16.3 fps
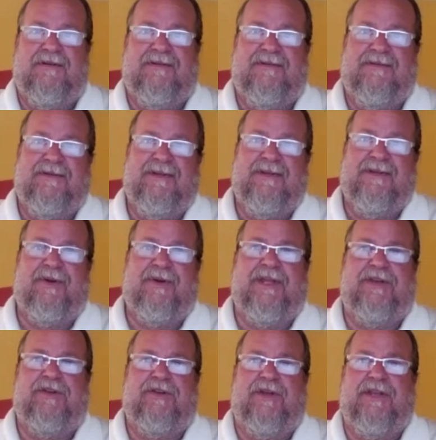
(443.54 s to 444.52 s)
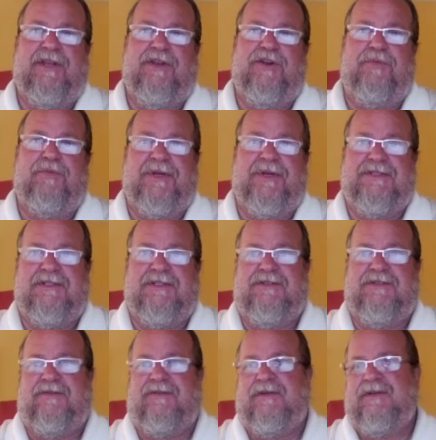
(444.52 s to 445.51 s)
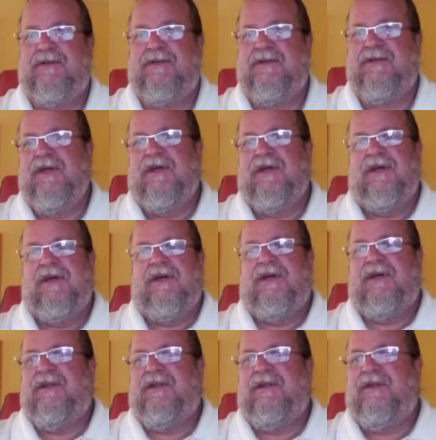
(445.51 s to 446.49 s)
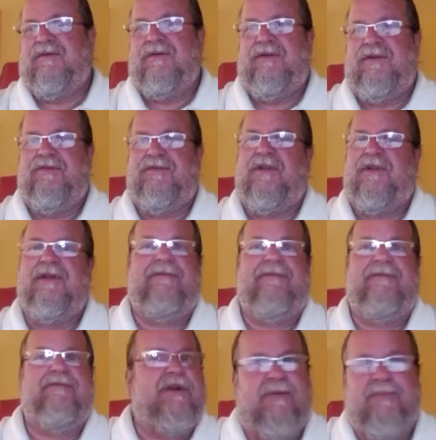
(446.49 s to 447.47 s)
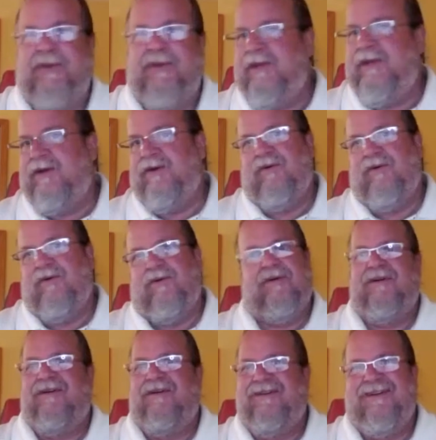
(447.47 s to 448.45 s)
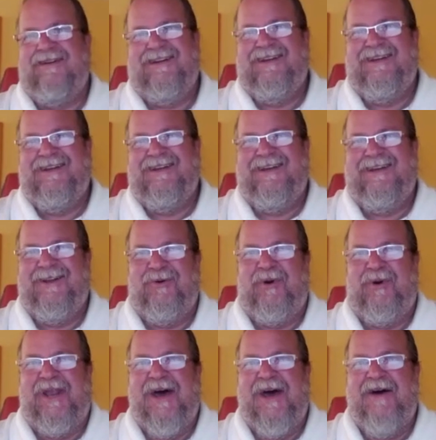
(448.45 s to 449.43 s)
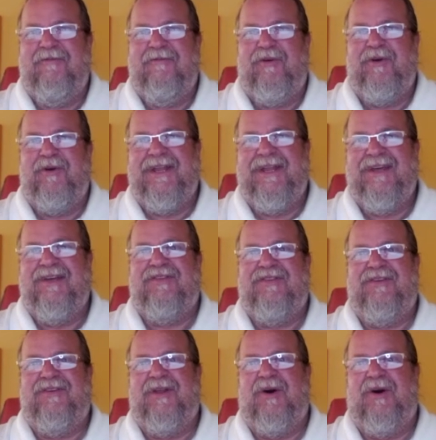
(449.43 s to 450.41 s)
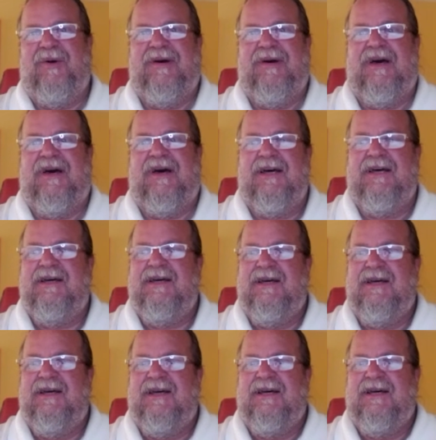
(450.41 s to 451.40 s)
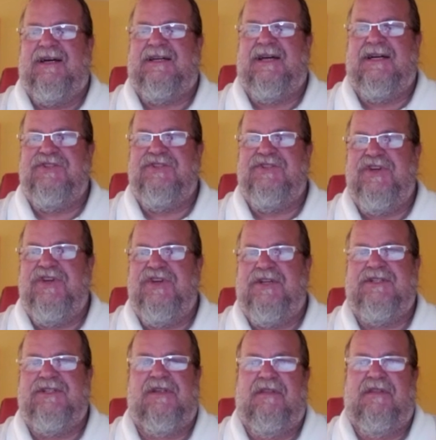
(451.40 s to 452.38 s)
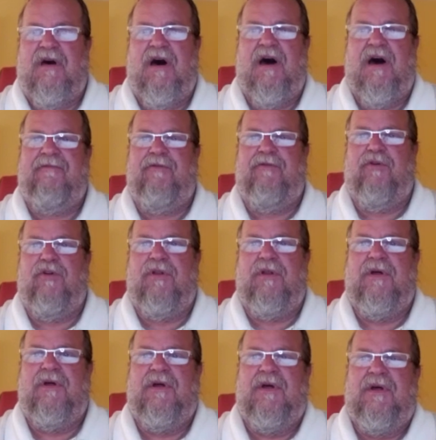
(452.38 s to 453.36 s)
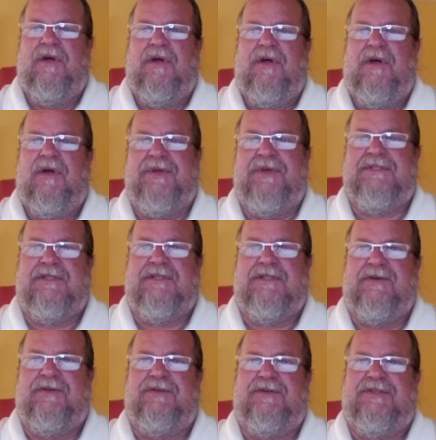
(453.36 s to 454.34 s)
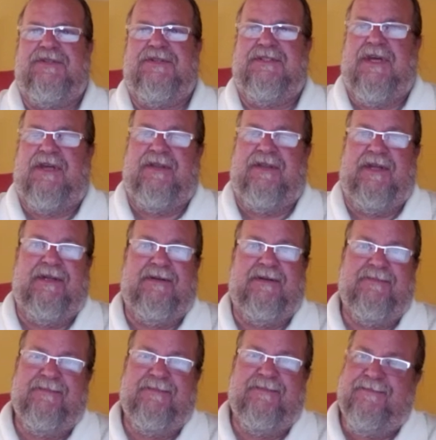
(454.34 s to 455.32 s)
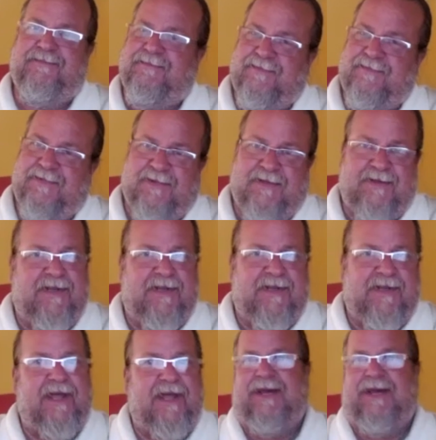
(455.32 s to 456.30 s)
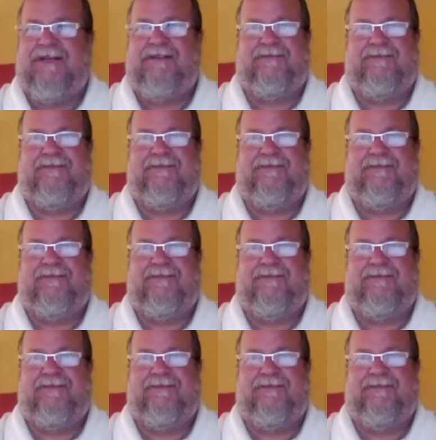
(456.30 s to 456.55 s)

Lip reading: in your business or your delivery company or whatever it is. A conscientious, thoughtful business owners, as I think the dang mass